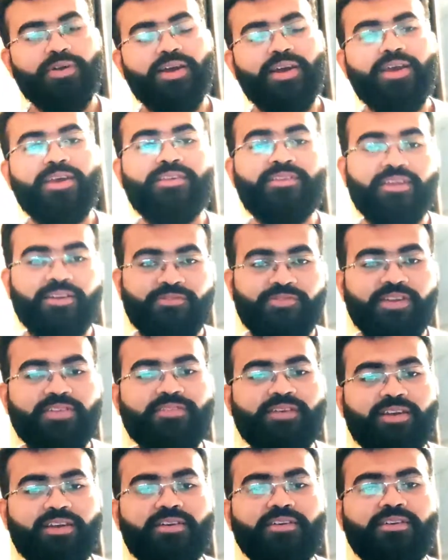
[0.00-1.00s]
is
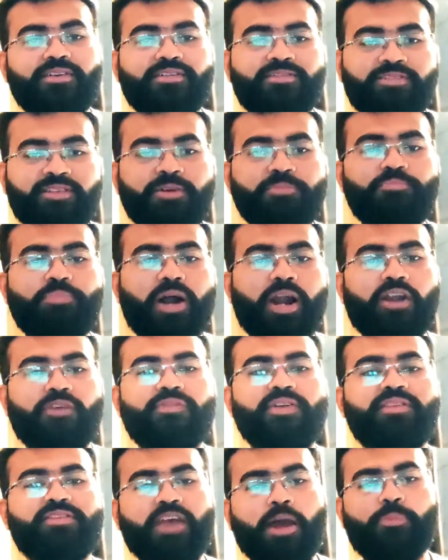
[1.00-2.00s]
investing some part of
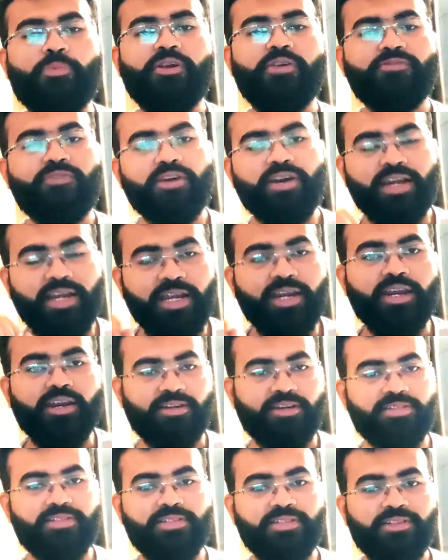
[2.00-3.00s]
its capital for clean
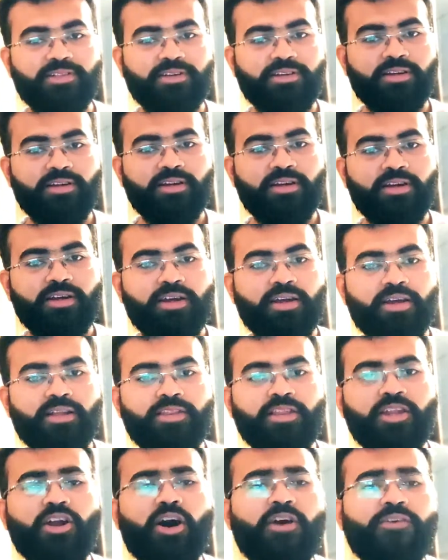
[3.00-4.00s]
energy,
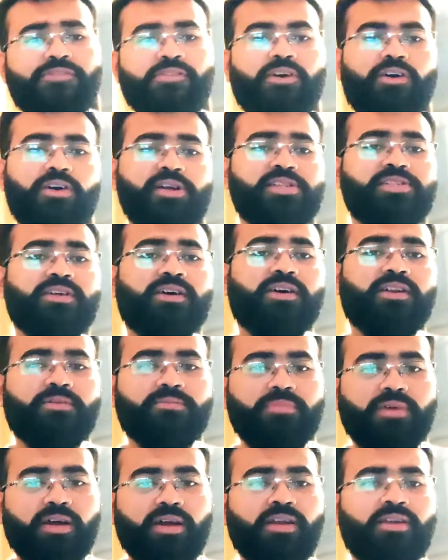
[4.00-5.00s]
then of course
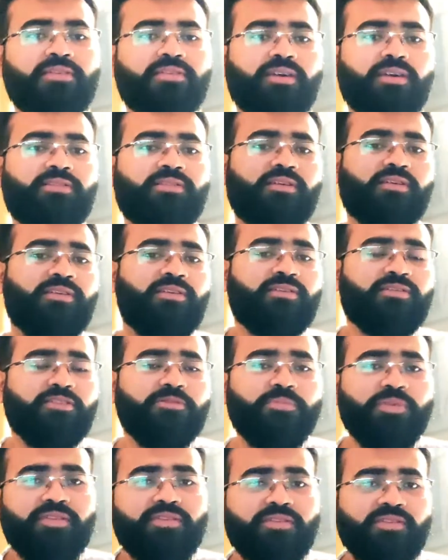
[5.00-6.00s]
it's a
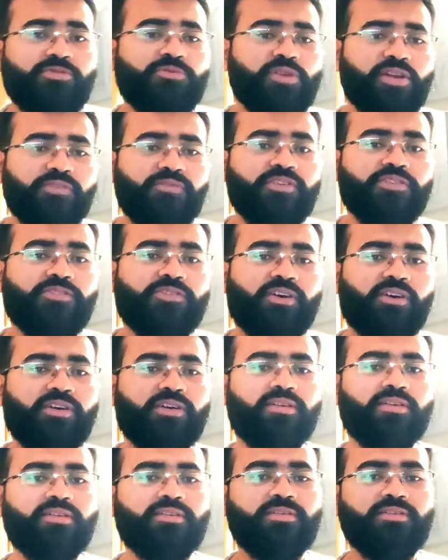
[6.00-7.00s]
decent business to invest on.
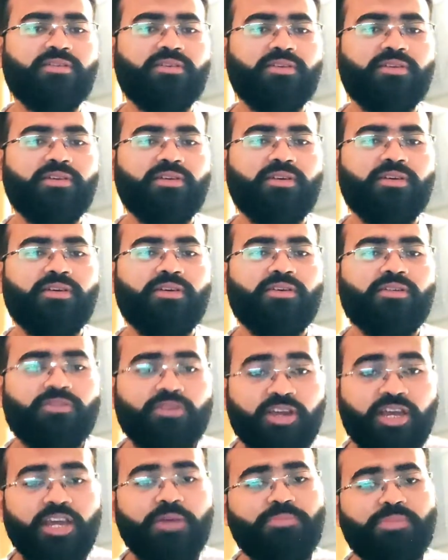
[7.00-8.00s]
So
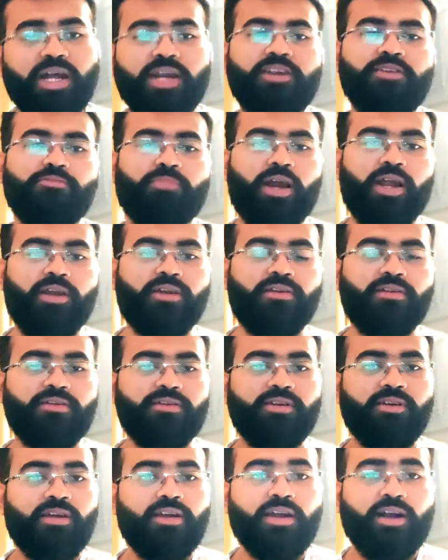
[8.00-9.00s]
keep that in
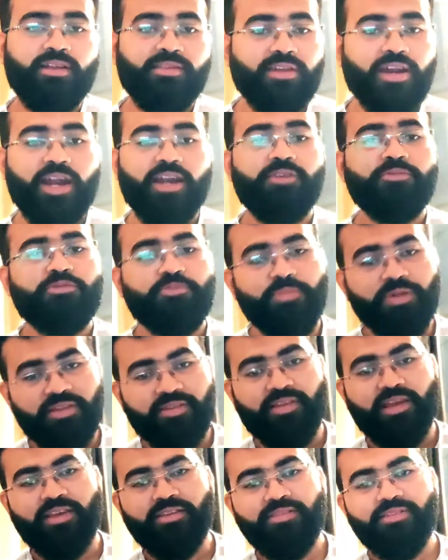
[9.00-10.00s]
mind. As an Adam Smith
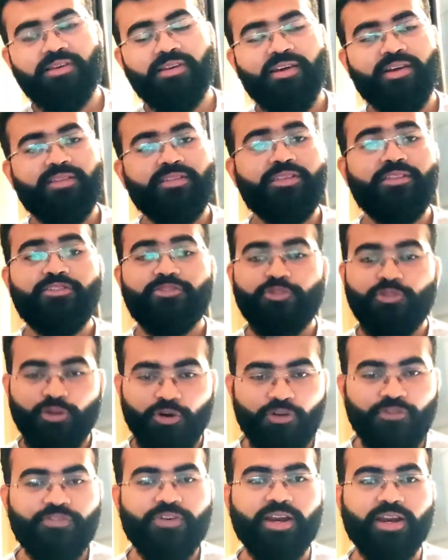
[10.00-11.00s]
says, there's no
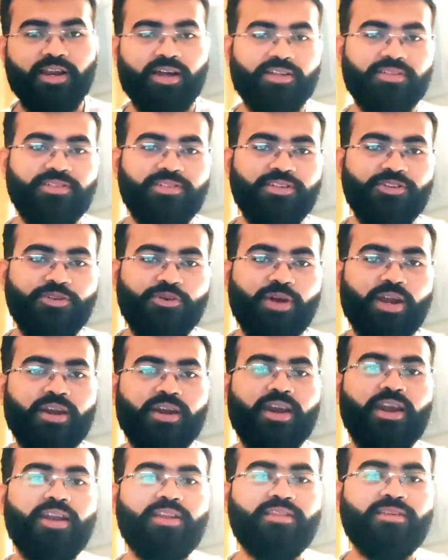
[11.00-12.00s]
free lunch. You can
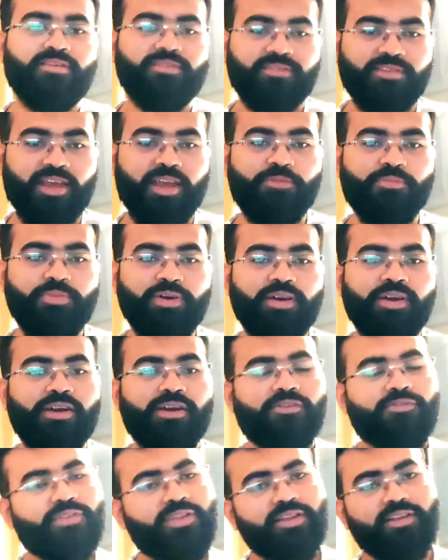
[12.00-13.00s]
relate the same
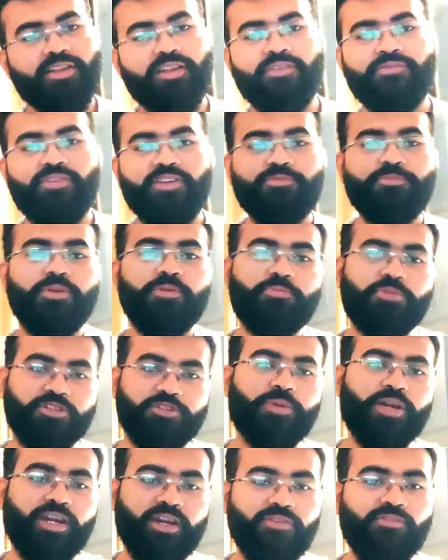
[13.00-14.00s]
with the investment
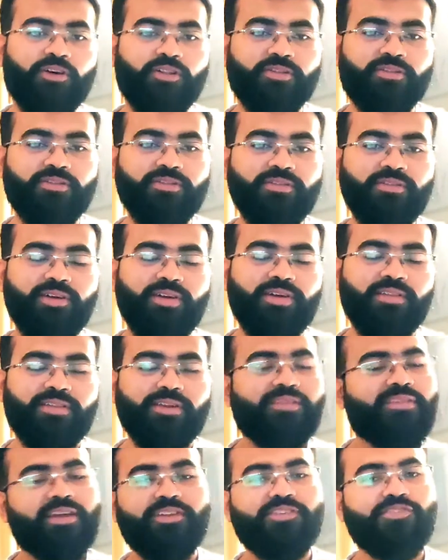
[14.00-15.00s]
perspective also,
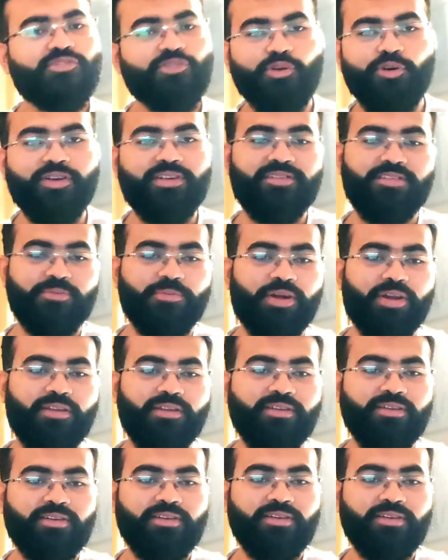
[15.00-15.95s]
but there is no easy money.